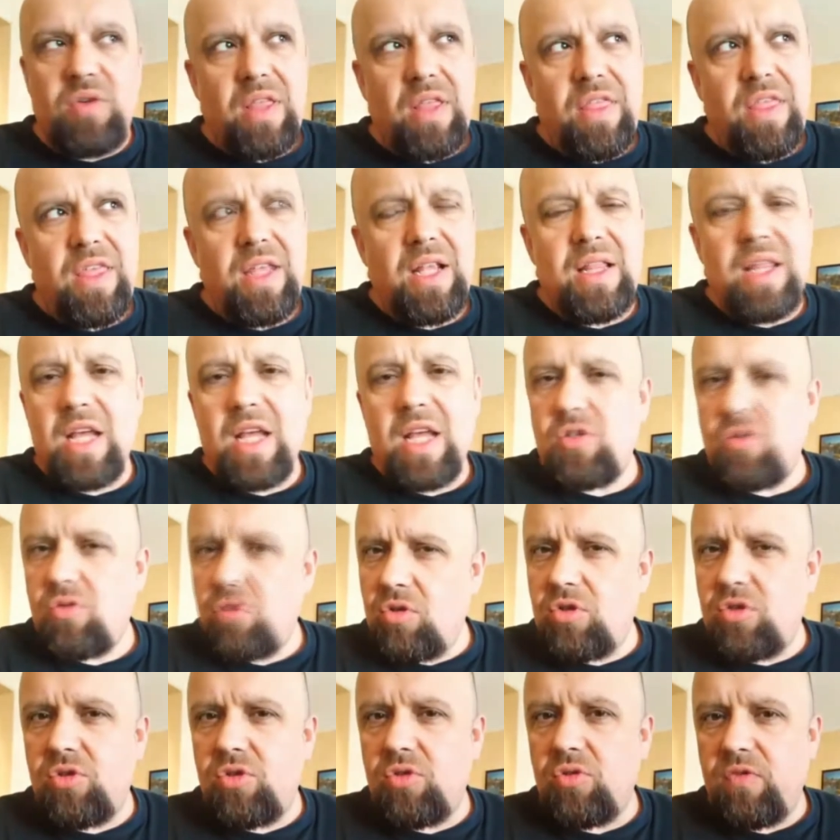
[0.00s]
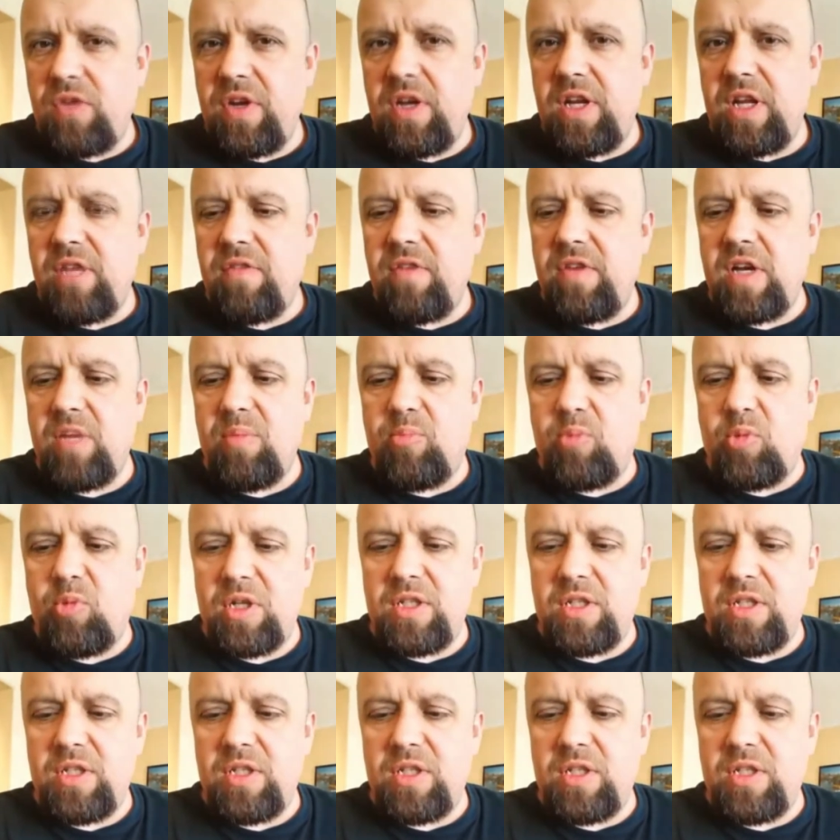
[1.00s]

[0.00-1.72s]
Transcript: So I think that's also very, very